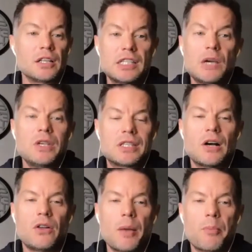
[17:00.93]
let's say we
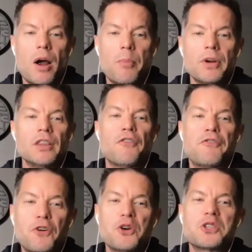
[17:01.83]
sell that property, the
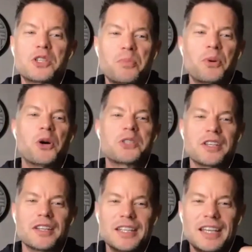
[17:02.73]
first
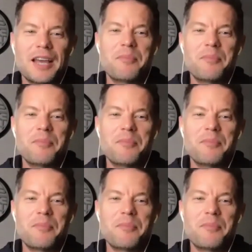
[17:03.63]
person to get